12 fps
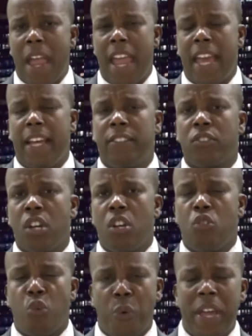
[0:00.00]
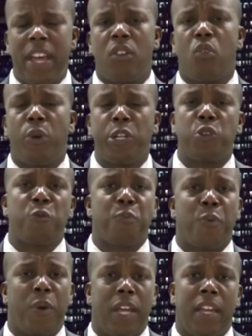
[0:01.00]
and we are going to
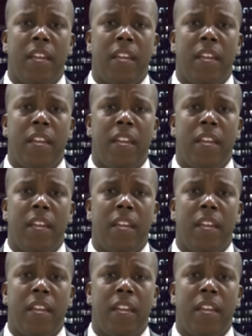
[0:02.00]
pray